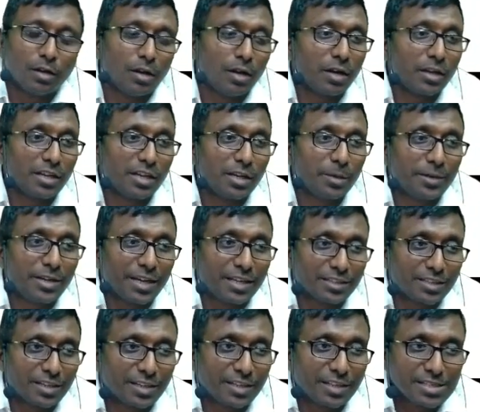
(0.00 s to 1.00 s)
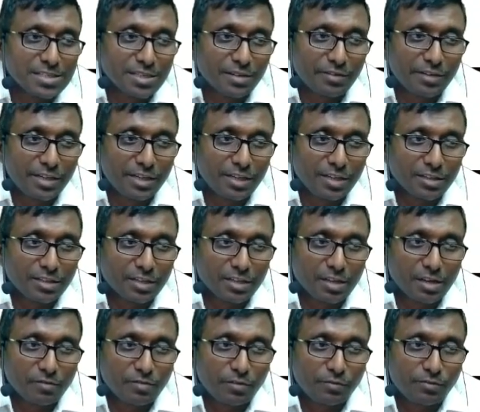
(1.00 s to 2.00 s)
Anybody other than 70, other
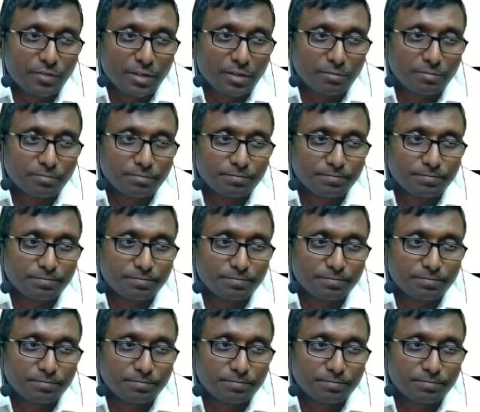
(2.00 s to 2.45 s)
than 50?